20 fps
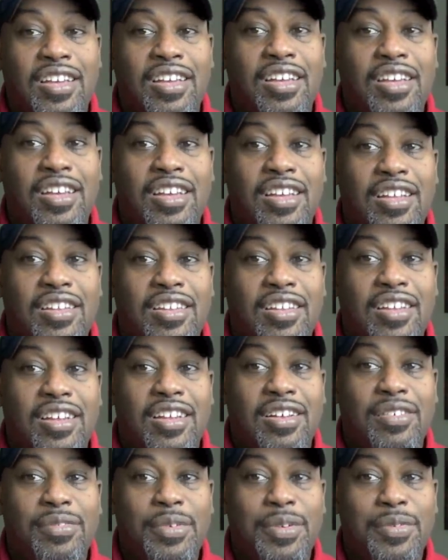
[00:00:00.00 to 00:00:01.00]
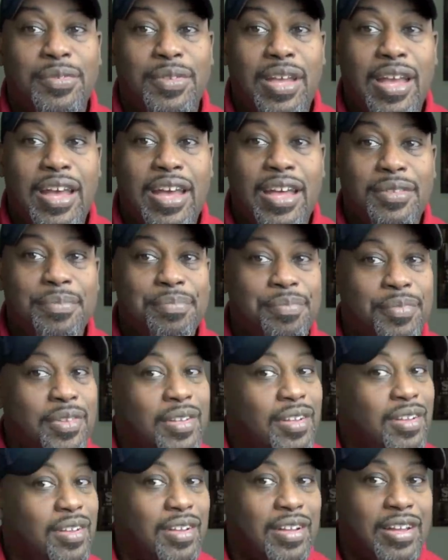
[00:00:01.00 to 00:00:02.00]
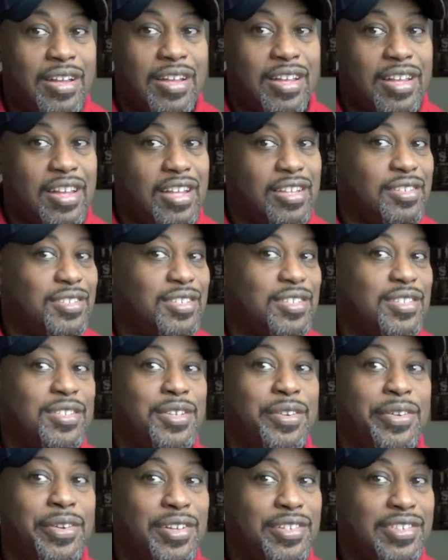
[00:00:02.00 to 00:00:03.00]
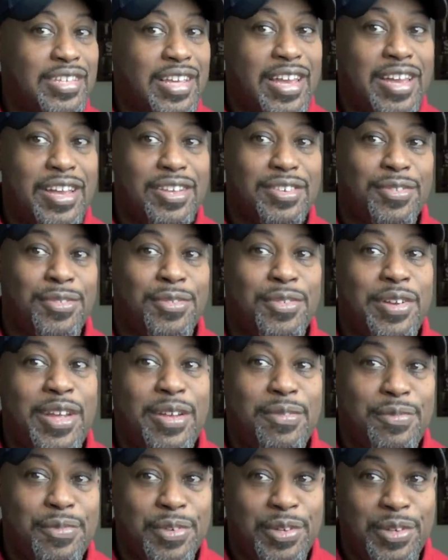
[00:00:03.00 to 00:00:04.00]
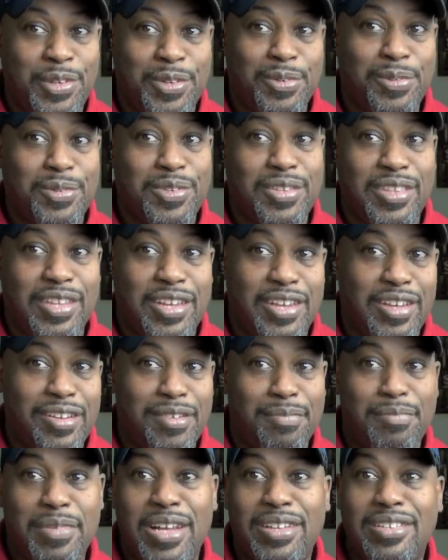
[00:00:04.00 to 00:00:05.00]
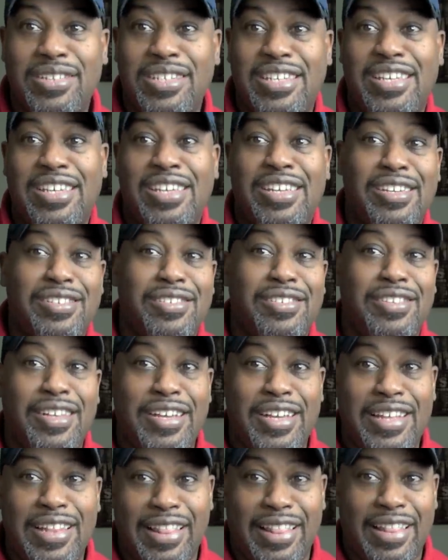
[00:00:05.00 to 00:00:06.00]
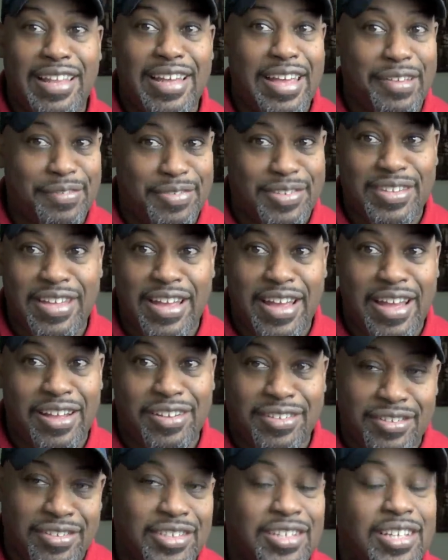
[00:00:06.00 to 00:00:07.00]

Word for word: And uh, with that, I got a serious ass rant for you today about the internet lifestyle.